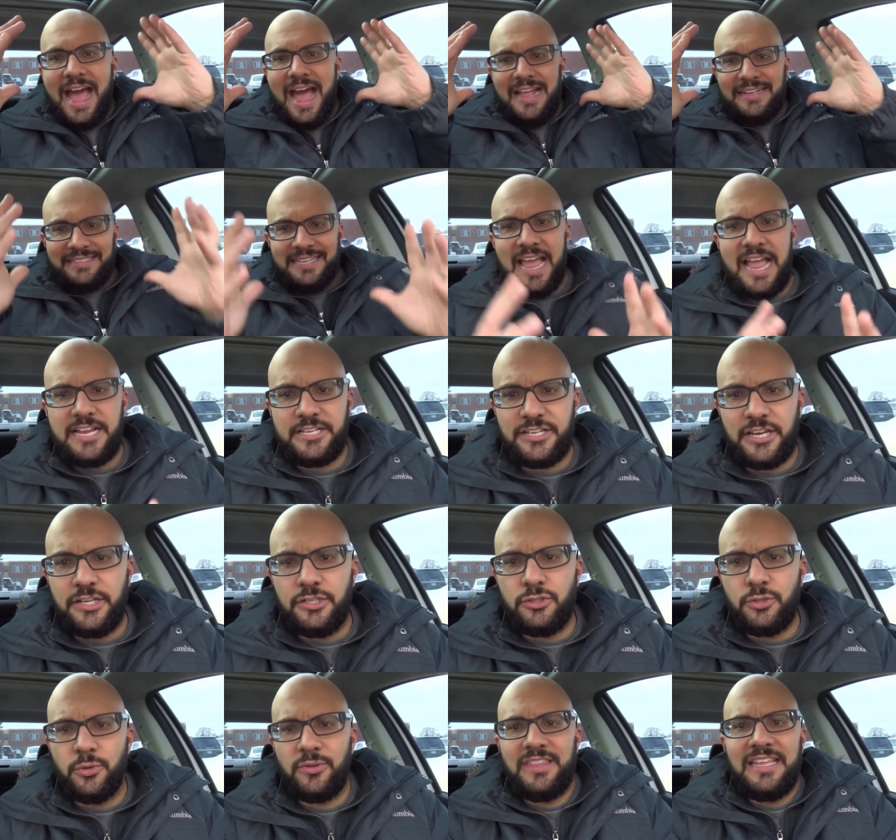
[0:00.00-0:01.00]

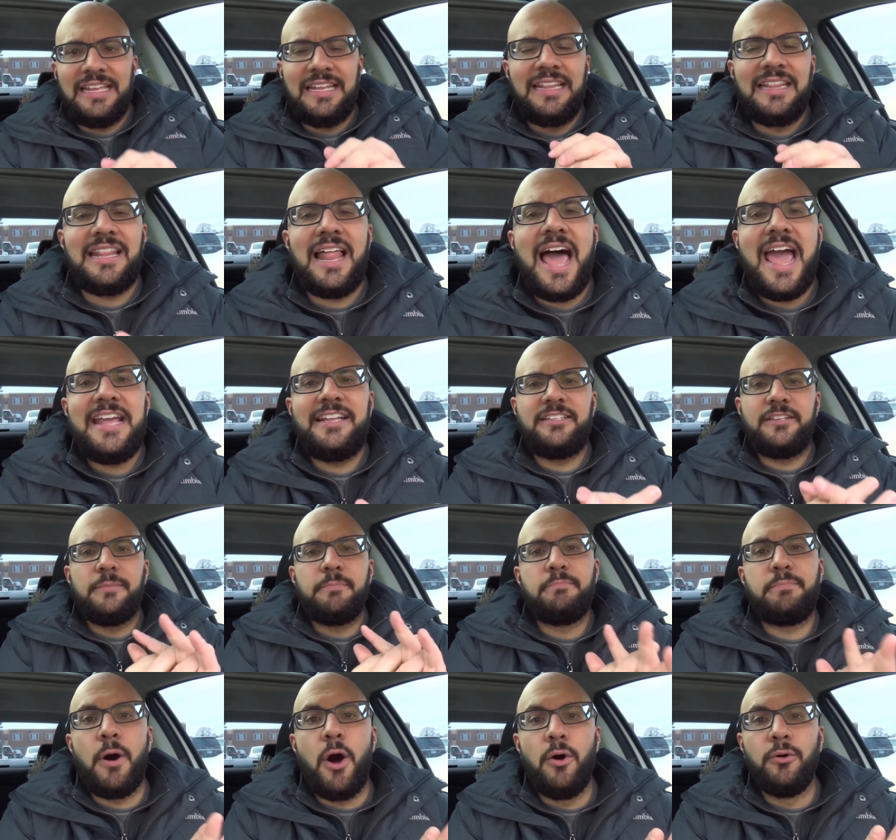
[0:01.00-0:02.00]
attention to the light
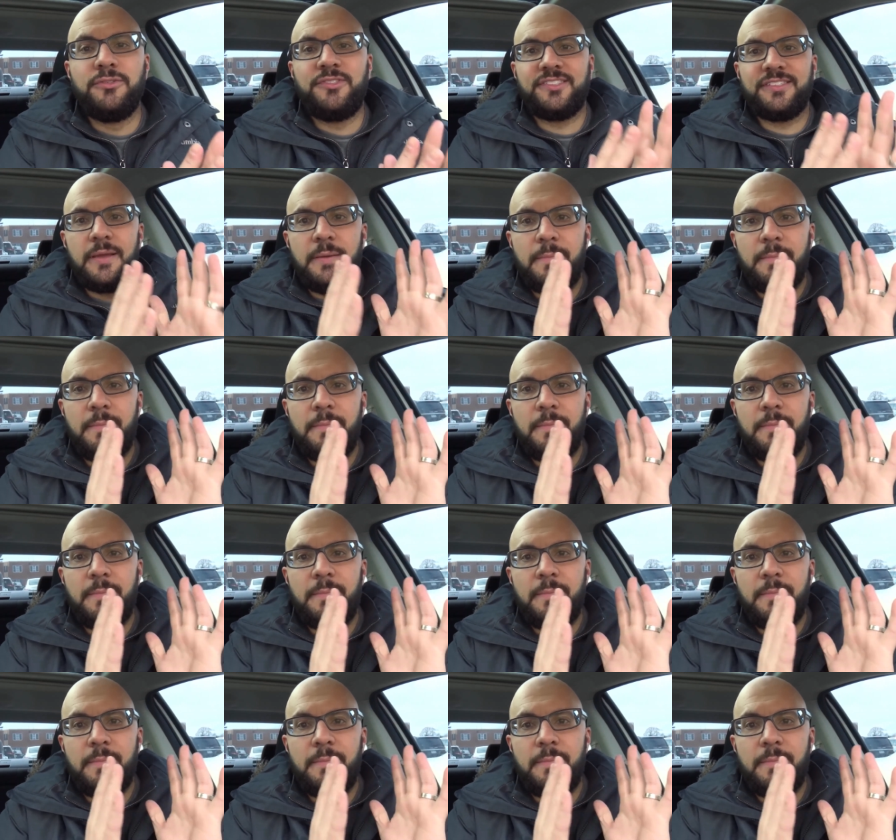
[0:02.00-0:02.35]
post